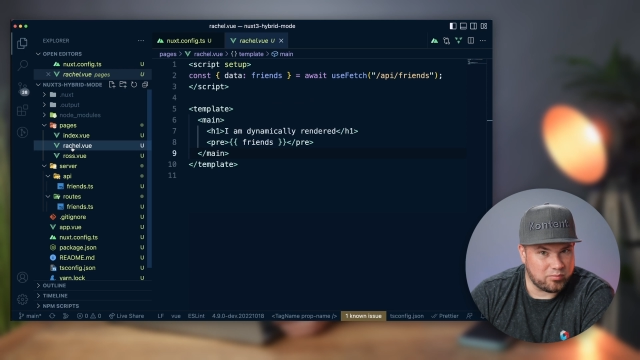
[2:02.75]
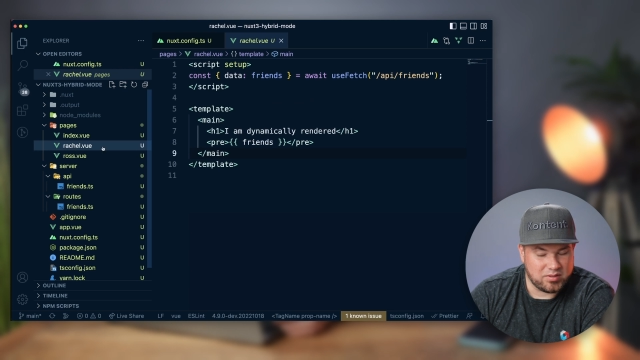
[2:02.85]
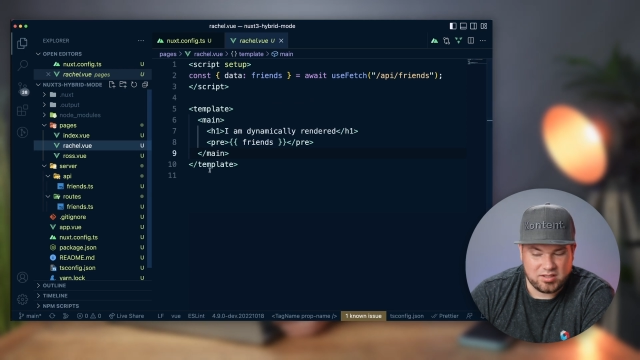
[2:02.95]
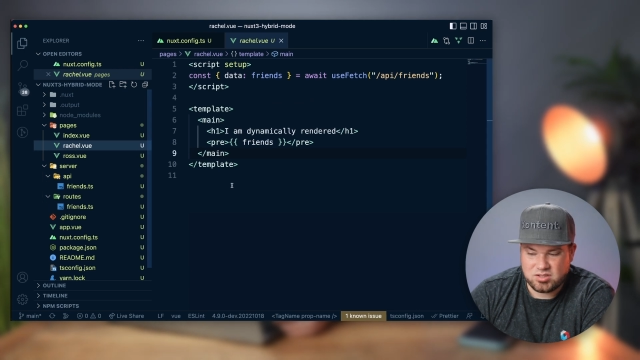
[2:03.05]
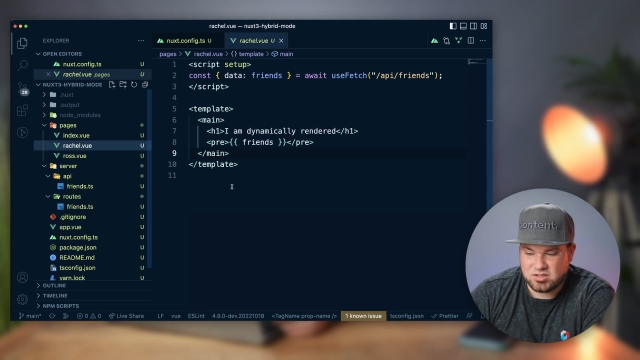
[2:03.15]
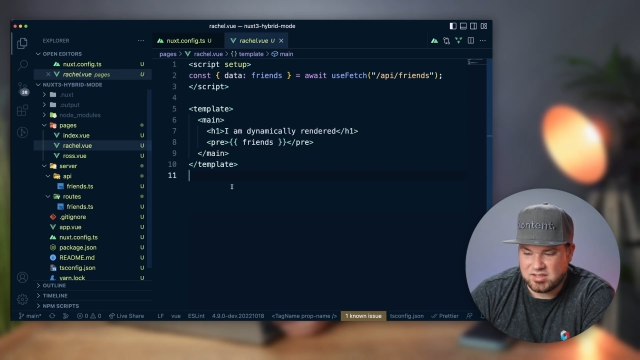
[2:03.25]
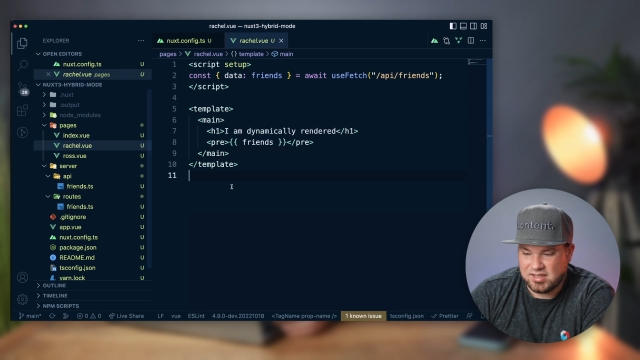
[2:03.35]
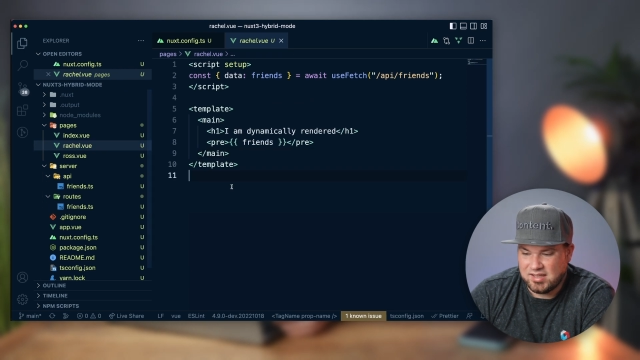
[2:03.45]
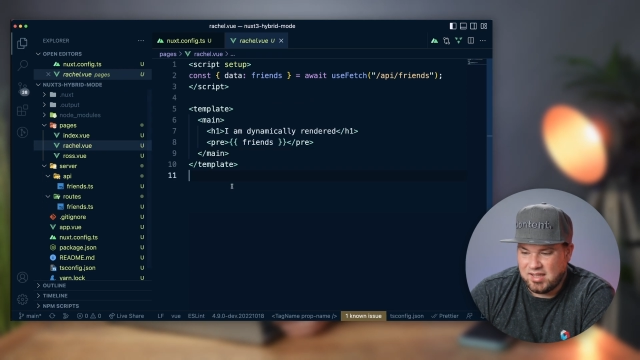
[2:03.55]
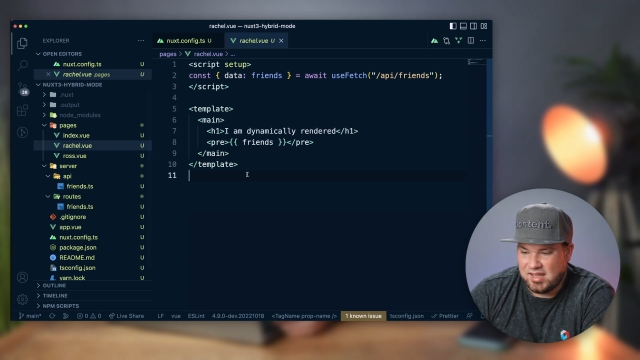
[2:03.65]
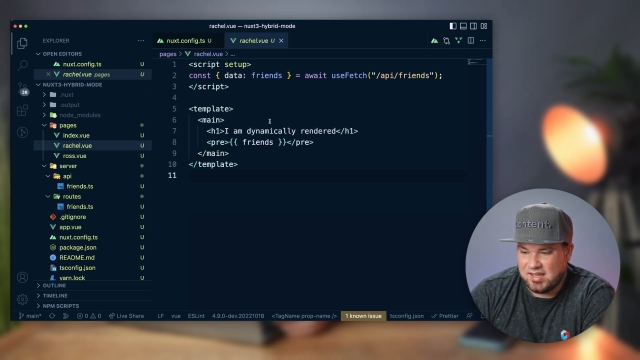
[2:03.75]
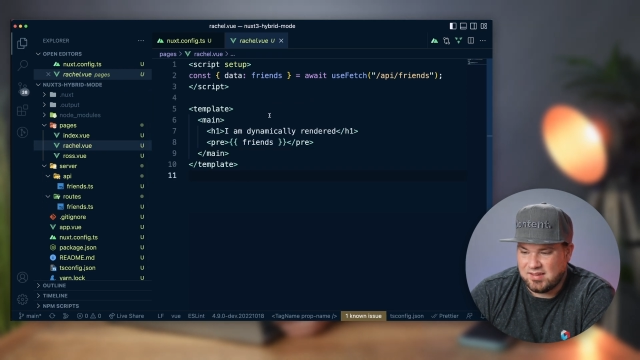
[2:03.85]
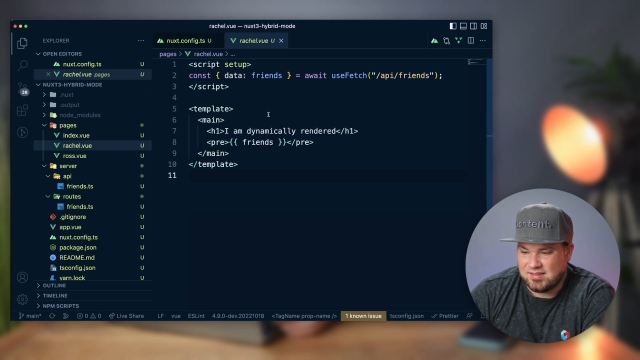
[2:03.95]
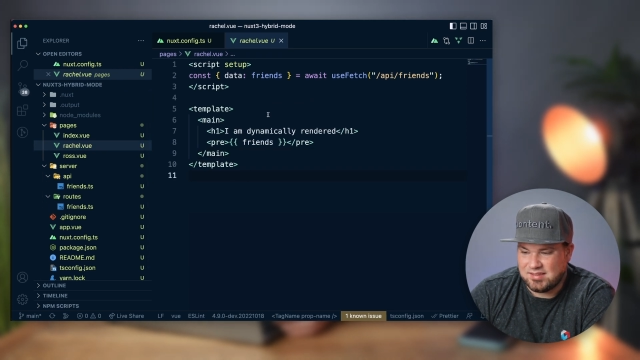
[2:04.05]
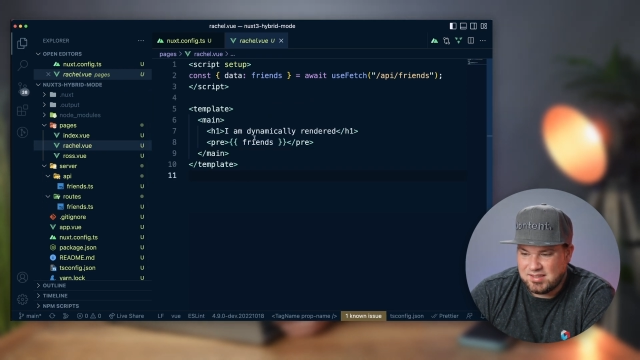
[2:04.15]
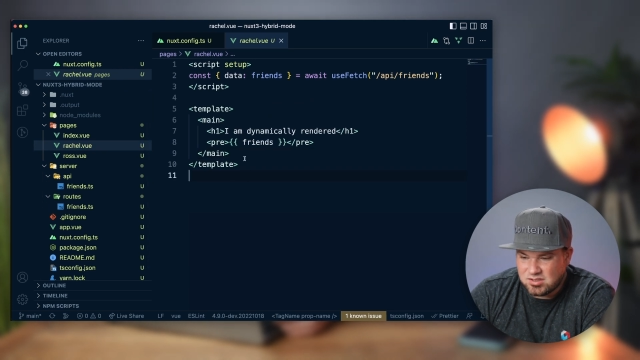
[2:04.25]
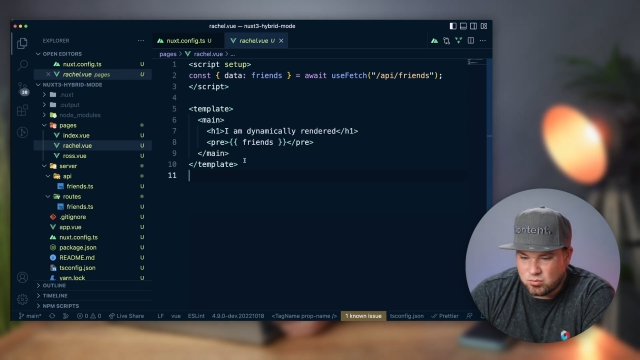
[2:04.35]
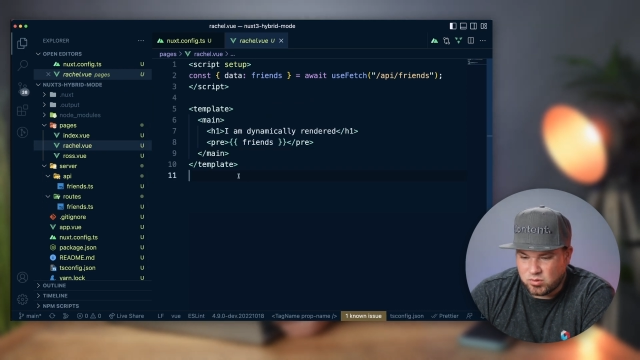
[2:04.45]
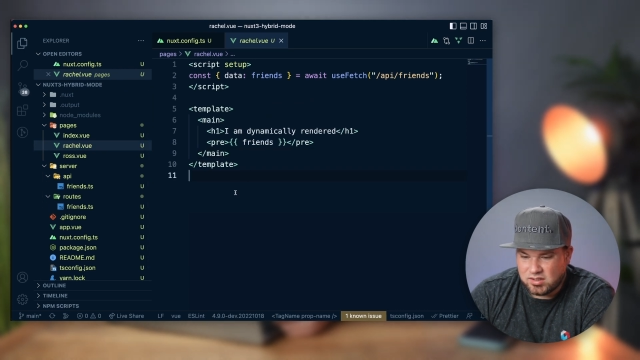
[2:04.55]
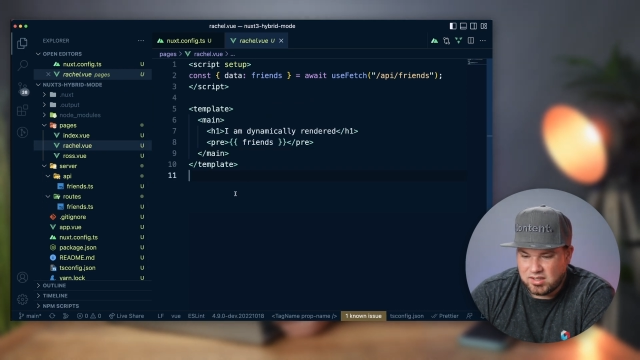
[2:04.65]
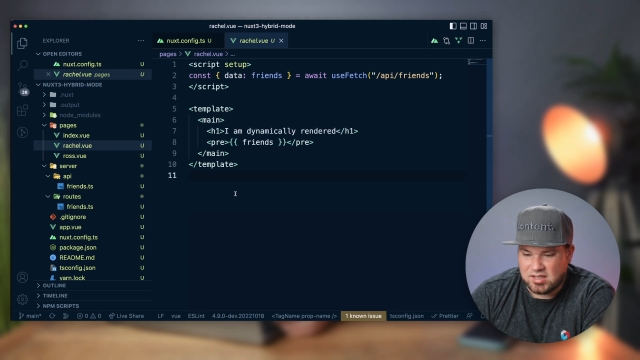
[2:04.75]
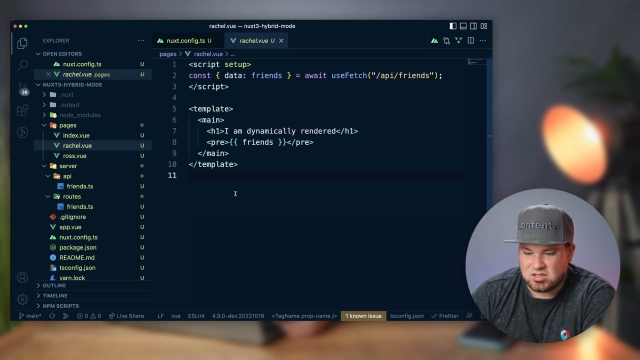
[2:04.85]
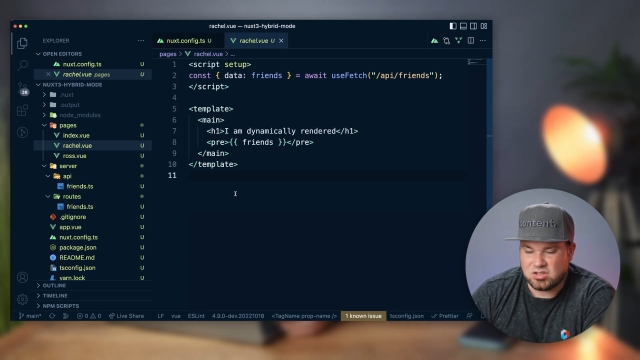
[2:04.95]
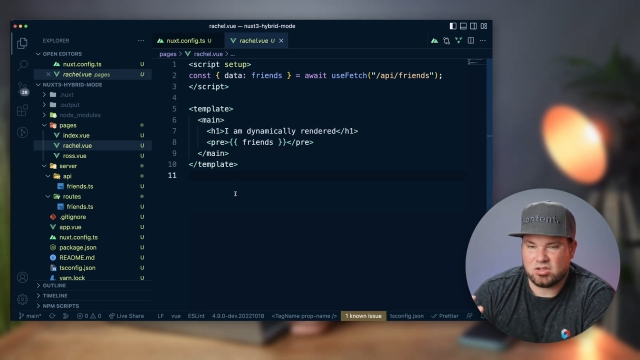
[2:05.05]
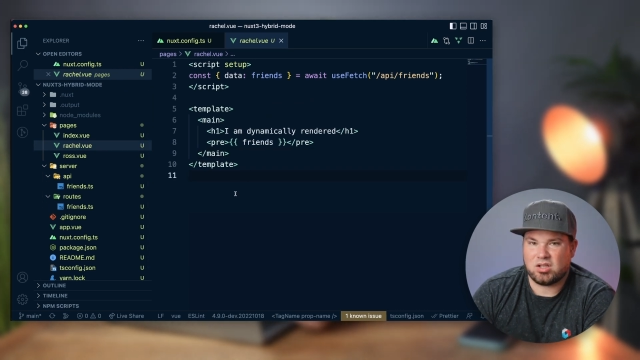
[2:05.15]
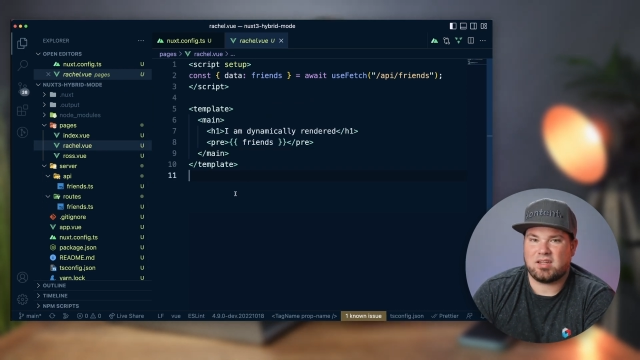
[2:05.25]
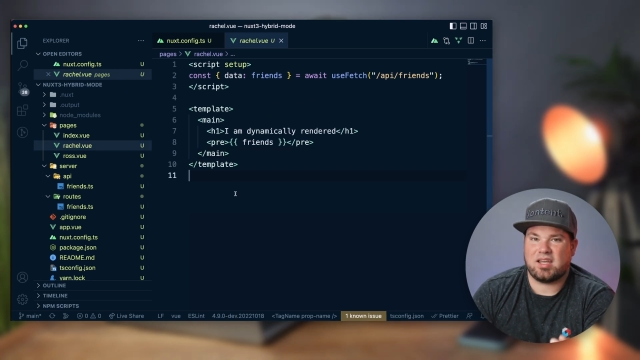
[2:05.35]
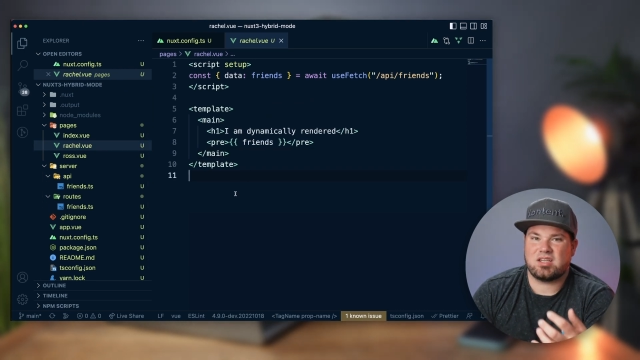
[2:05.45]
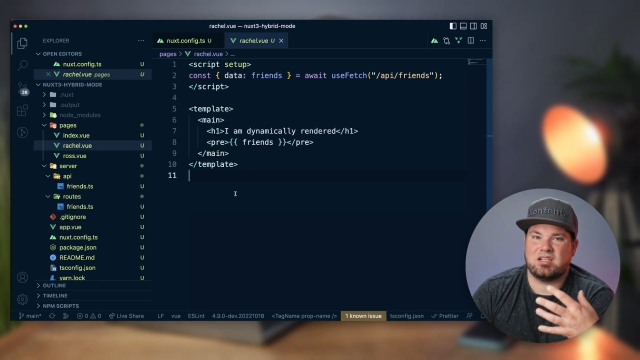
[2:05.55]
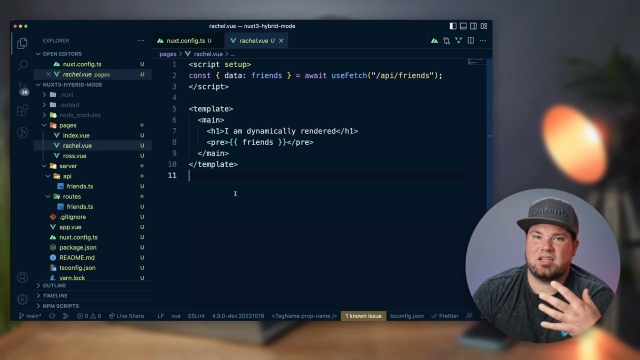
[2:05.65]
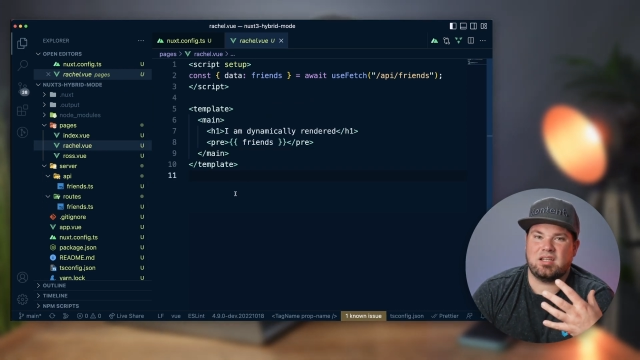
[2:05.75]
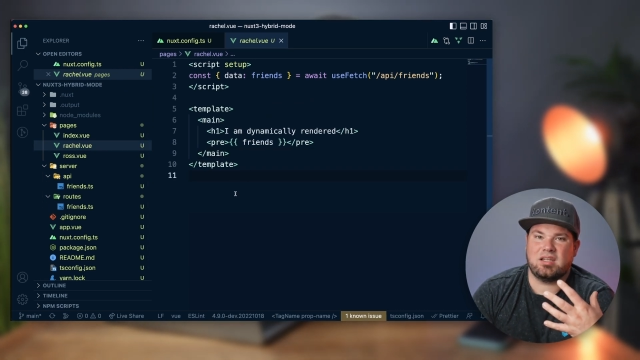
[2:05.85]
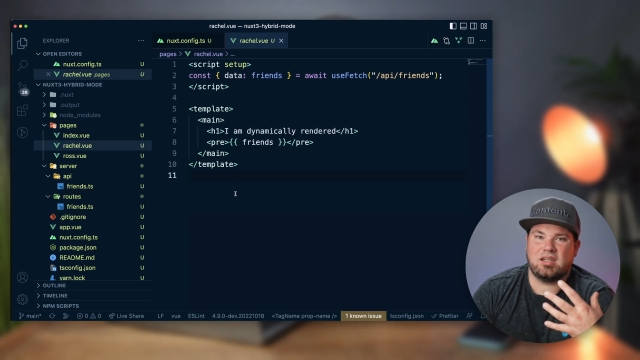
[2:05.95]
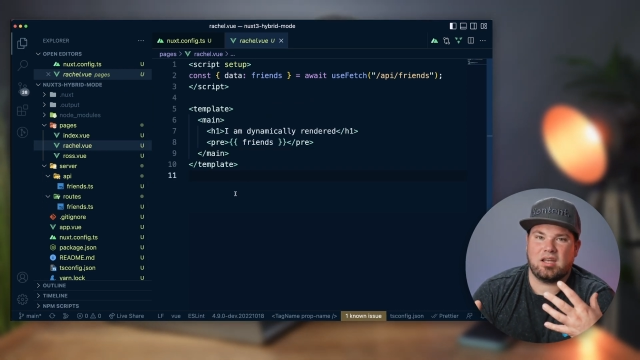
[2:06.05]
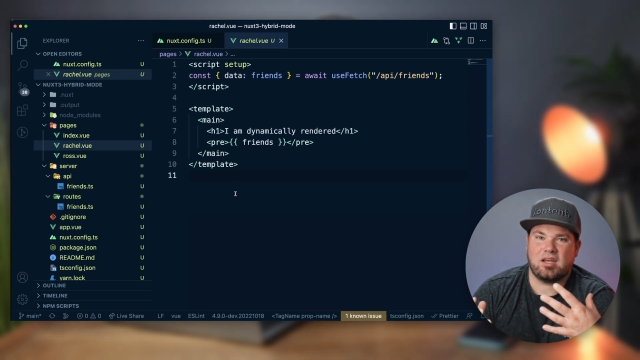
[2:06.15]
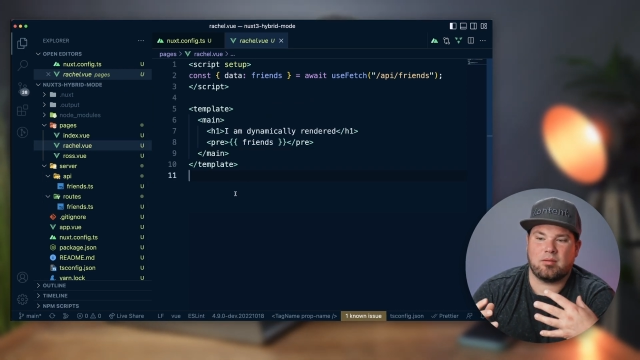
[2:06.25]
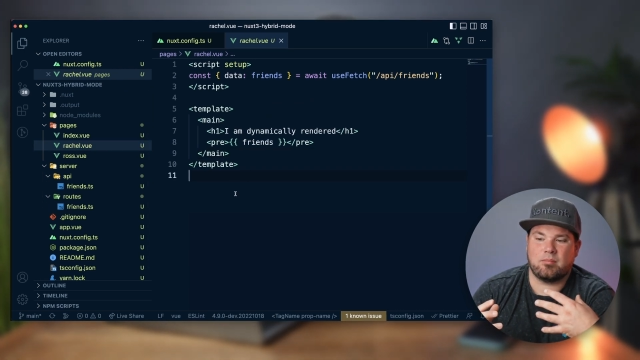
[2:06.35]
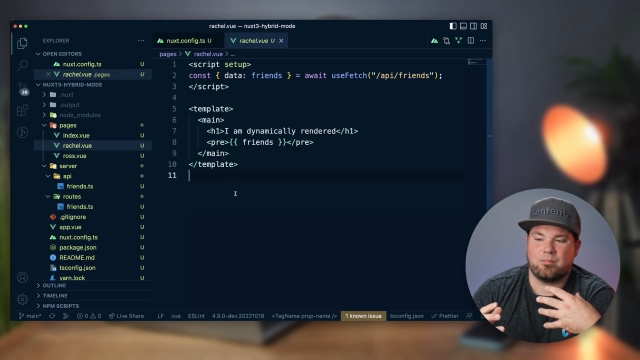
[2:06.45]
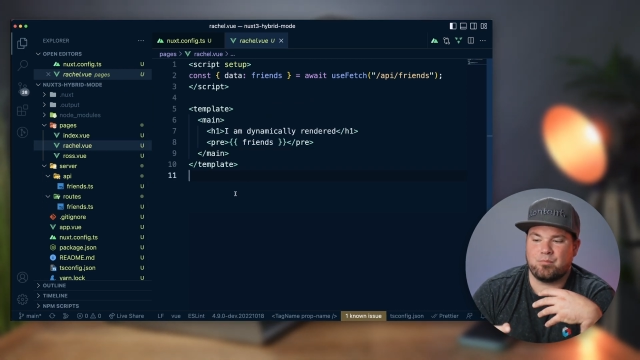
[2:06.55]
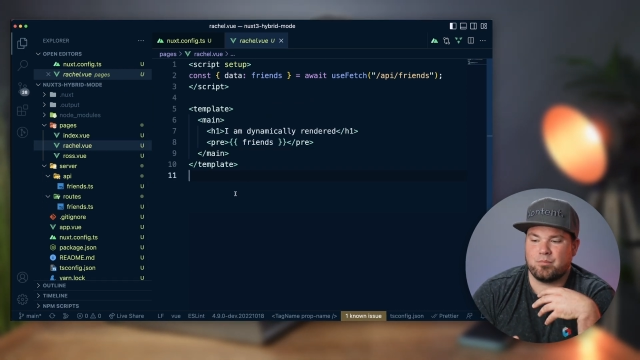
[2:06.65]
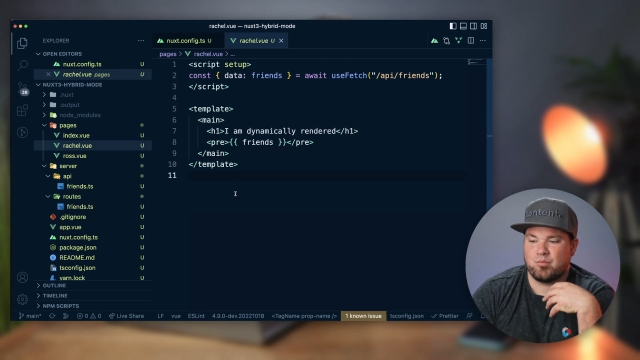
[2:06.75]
page. And this one is not actually um,